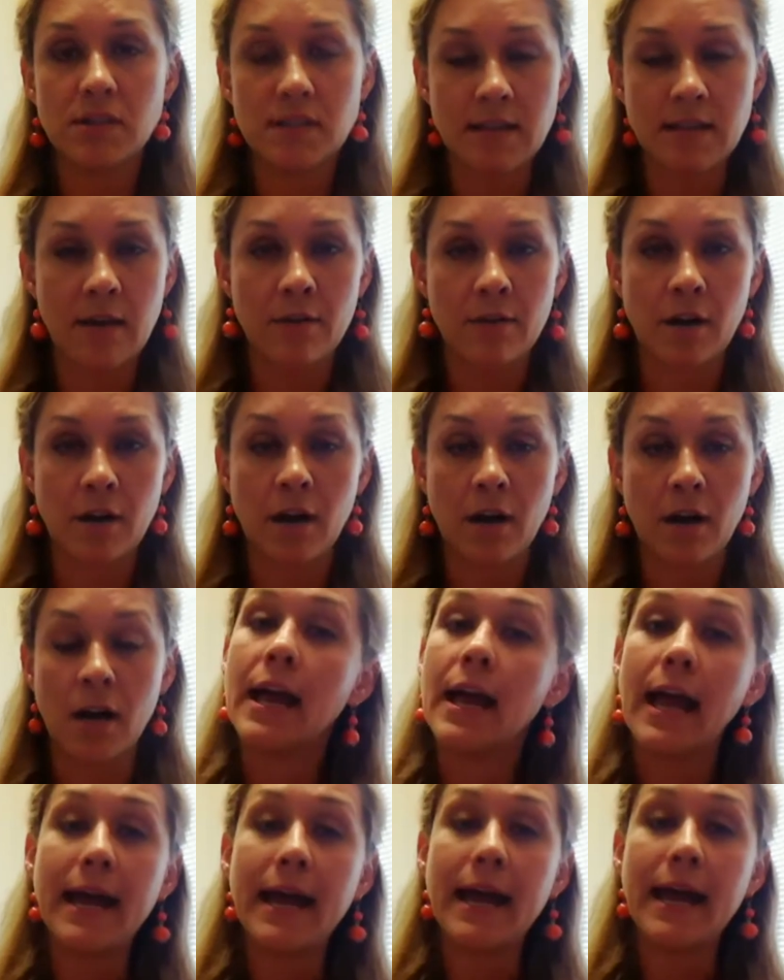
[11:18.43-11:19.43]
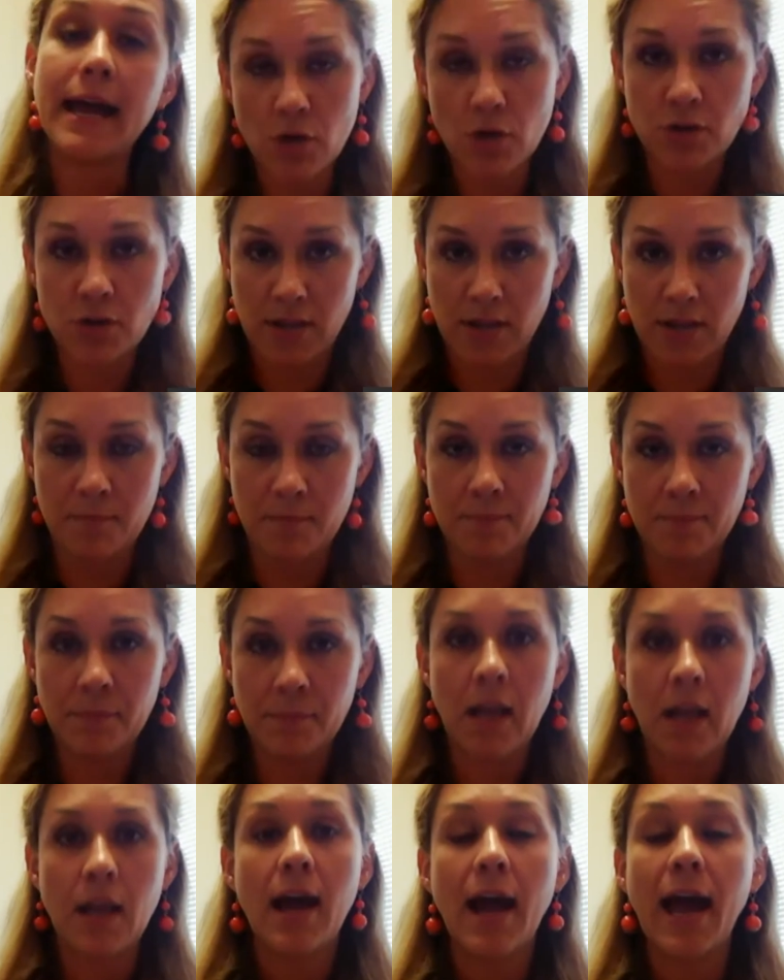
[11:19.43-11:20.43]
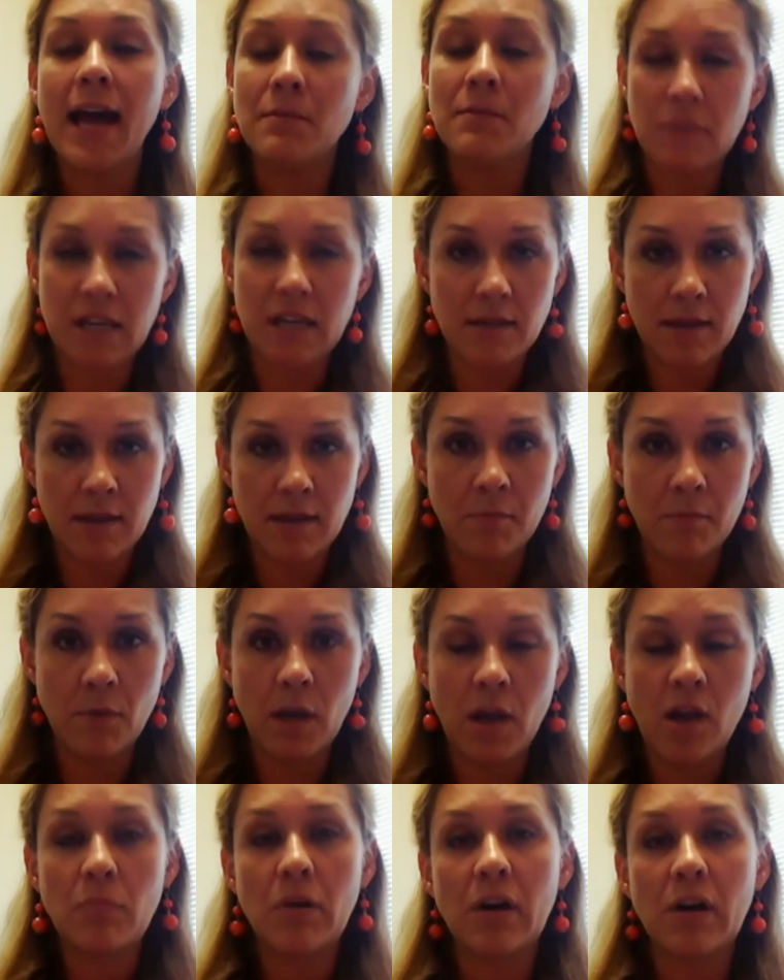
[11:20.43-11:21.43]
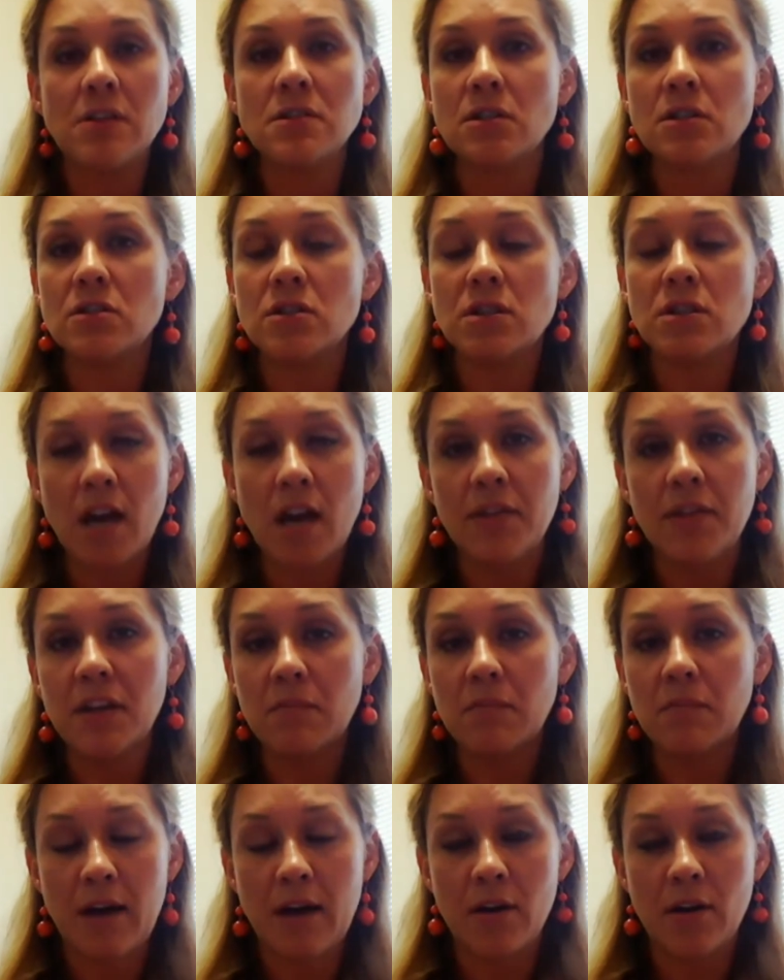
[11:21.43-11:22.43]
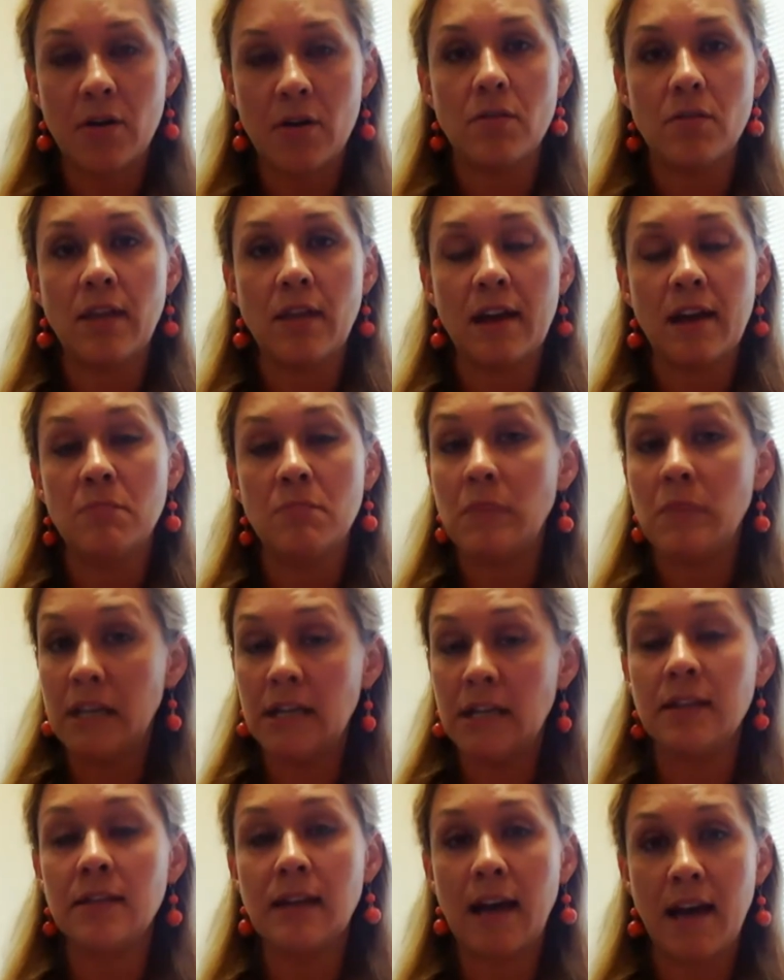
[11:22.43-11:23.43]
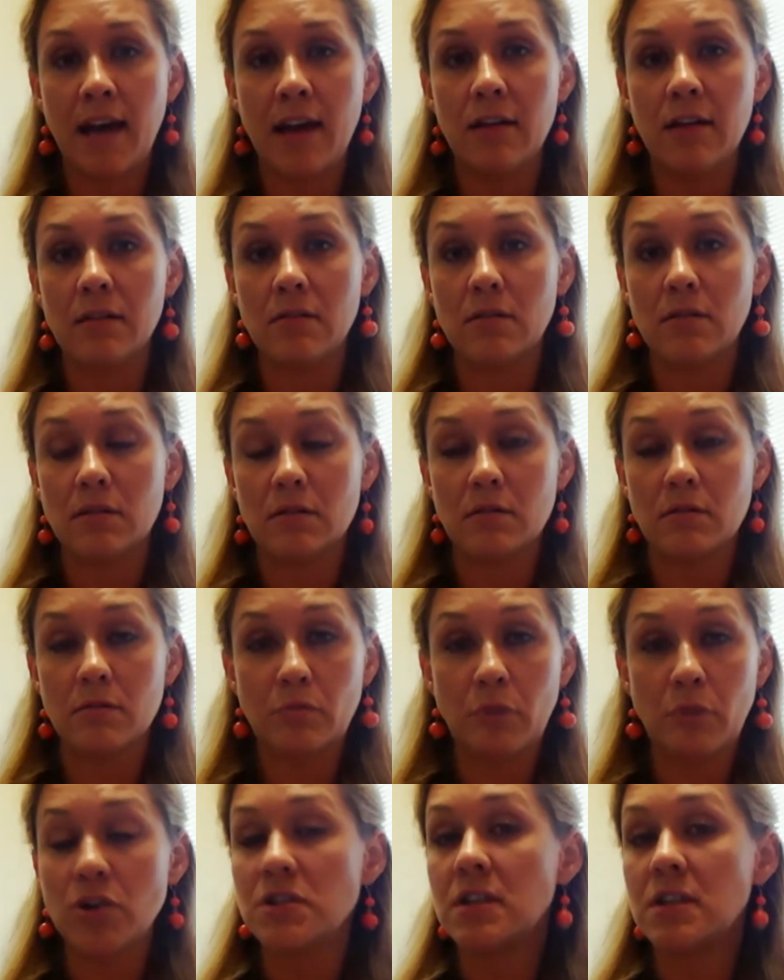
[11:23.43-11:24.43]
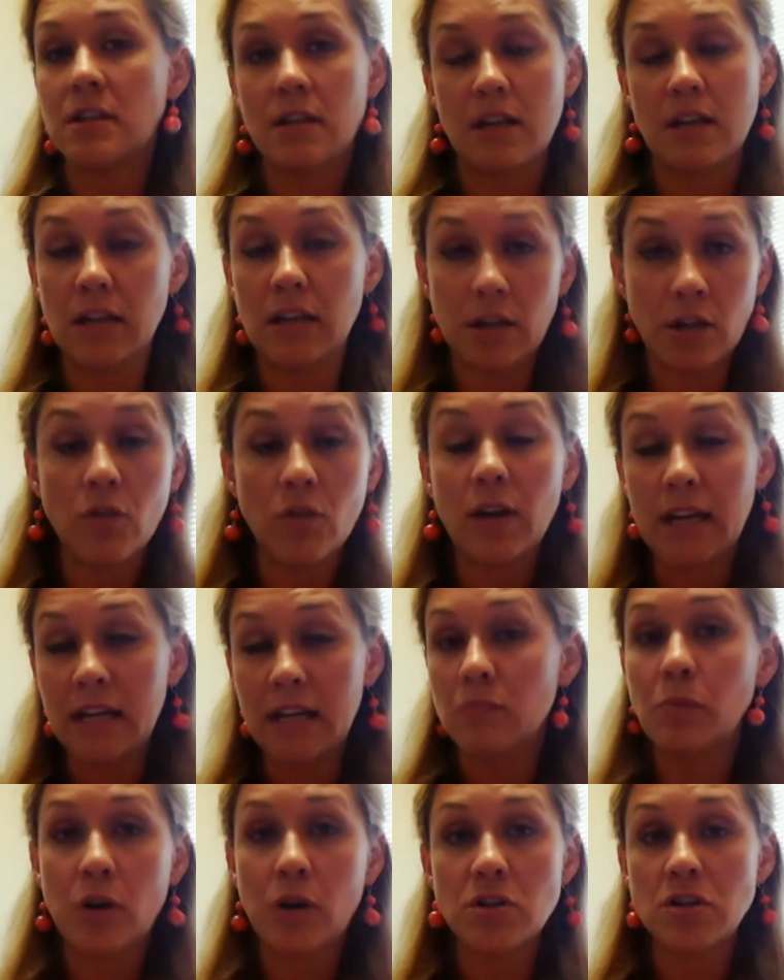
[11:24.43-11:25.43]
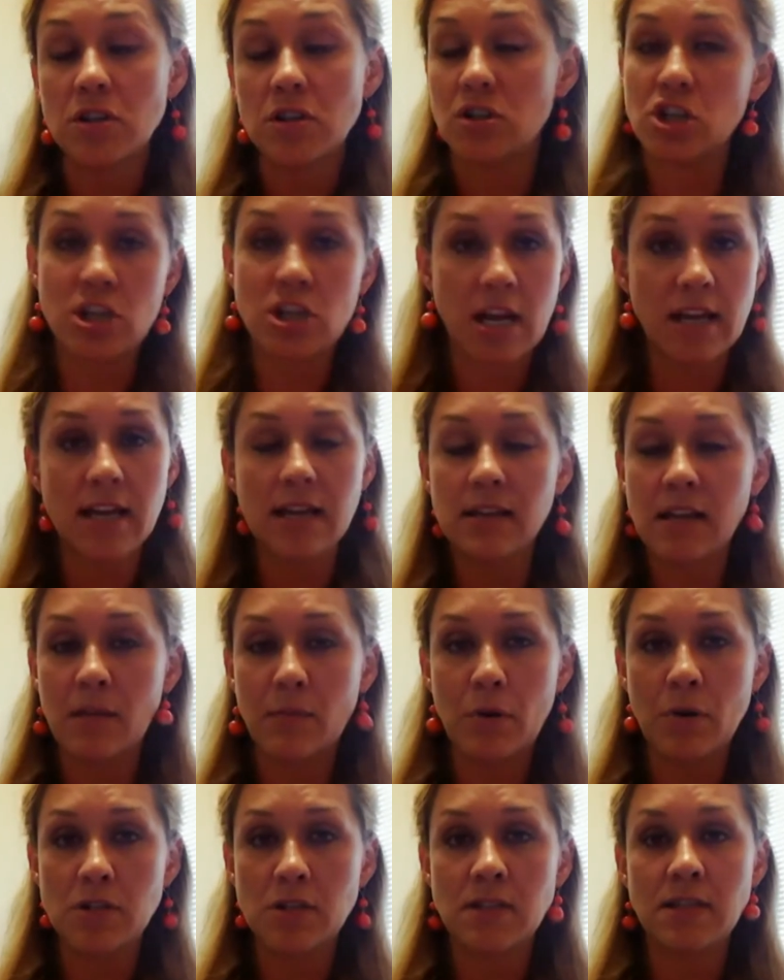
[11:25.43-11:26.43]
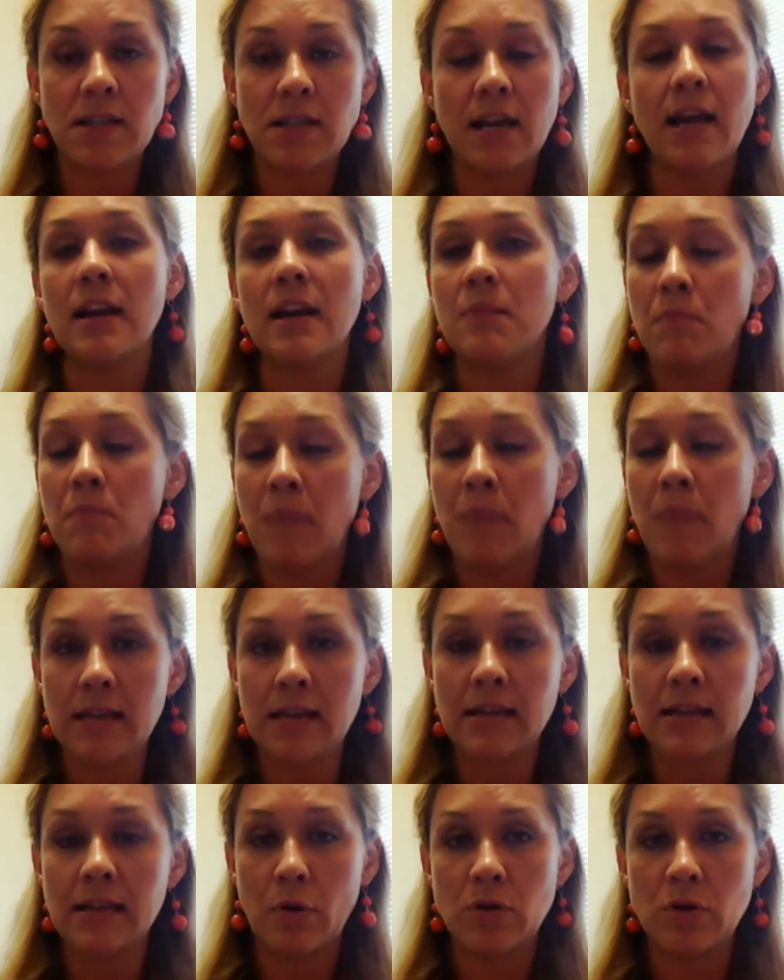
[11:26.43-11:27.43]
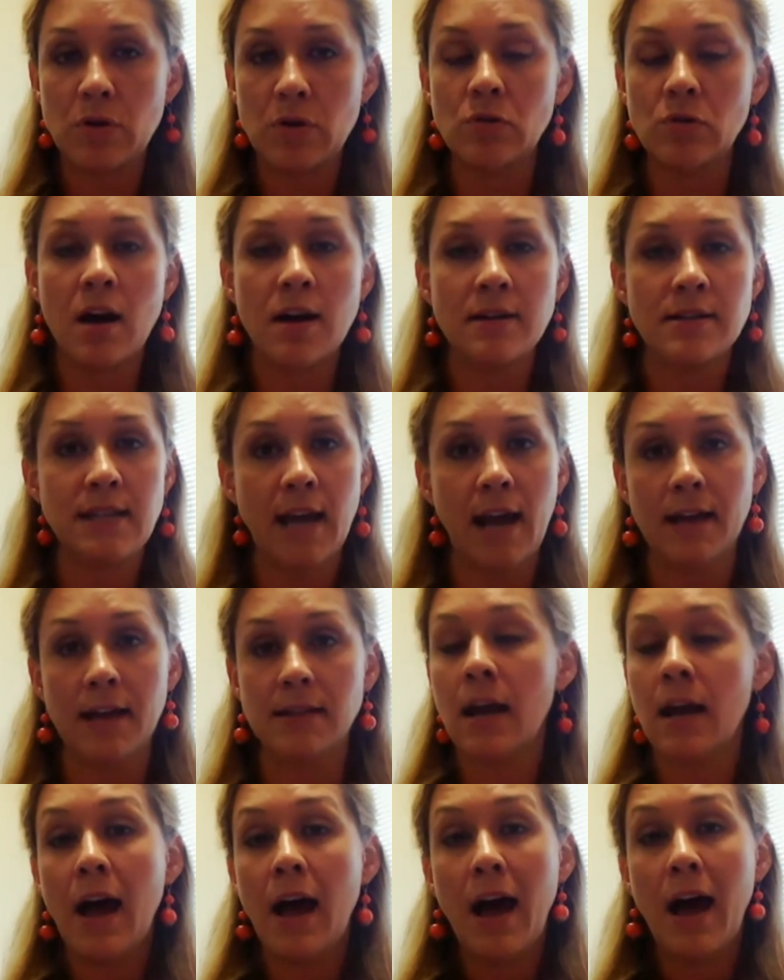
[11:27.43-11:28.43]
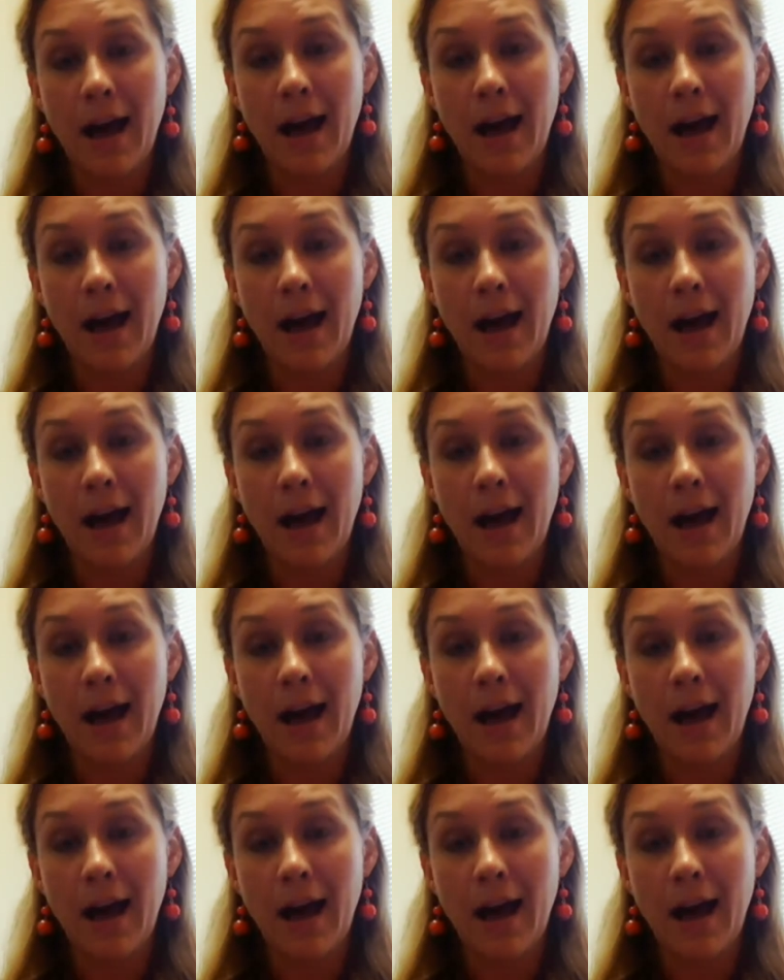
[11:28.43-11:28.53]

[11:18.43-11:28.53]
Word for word: etc., and go to them mm-hmm. and meet them because there's nothing better than meeting that person, you know, in person, shaking that person's hand and making that personal contact.